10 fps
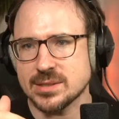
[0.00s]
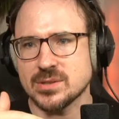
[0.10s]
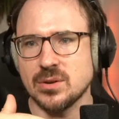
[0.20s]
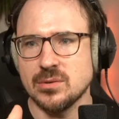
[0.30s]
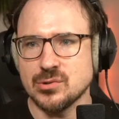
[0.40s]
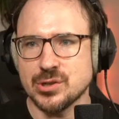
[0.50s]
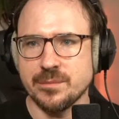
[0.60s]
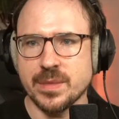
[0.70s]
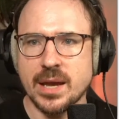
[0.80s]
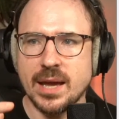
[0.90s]
solution.
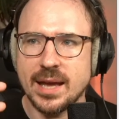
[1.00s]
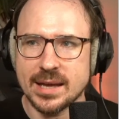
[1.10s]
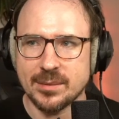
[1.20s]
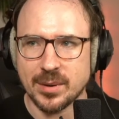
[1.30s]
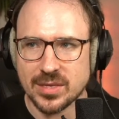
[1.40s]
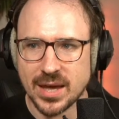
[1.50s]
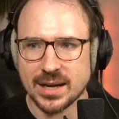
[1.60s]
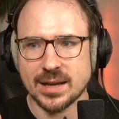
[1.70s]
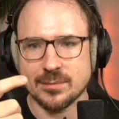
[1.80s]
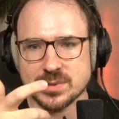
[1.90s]
But then
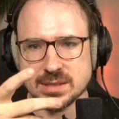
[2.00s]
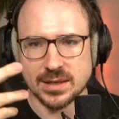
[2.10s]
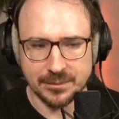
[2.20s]
comes the